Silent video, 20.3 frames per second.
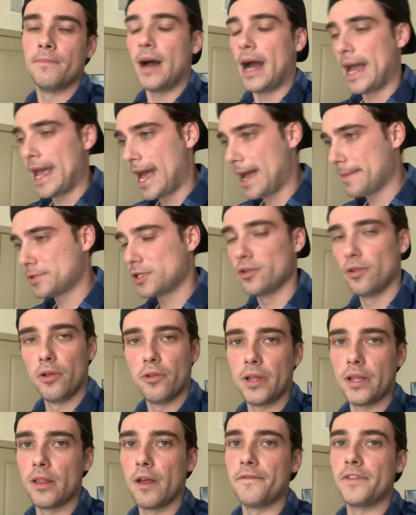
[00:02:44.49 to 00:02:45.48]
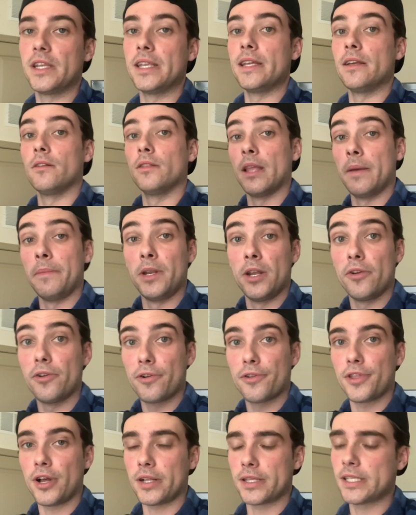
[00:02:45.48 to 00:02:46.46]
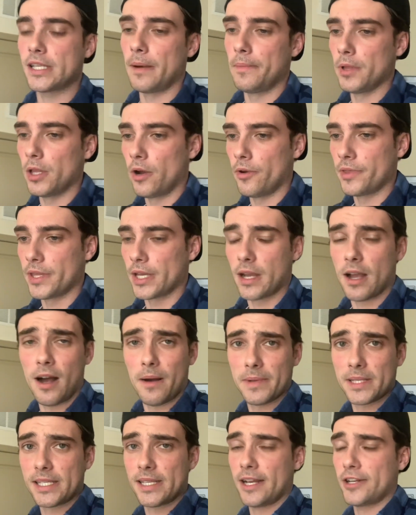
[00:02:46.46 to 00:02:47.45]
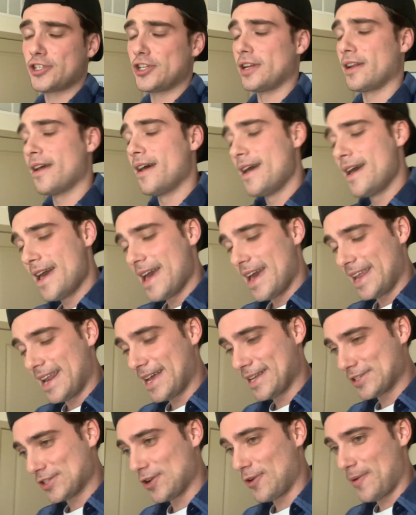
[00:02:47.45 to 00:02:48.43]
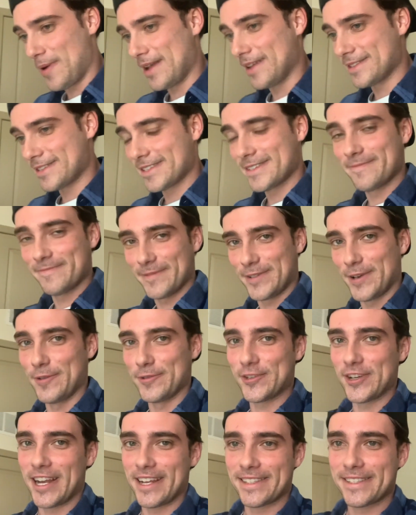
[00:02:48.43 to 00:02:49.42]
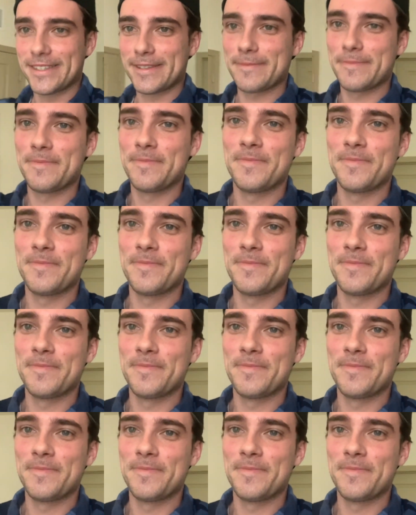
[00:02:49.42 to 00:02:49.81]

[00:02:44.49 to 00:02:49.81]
I absolutely love the deal. Let me know your thoughts down below in the comment section. And as always, go Jets.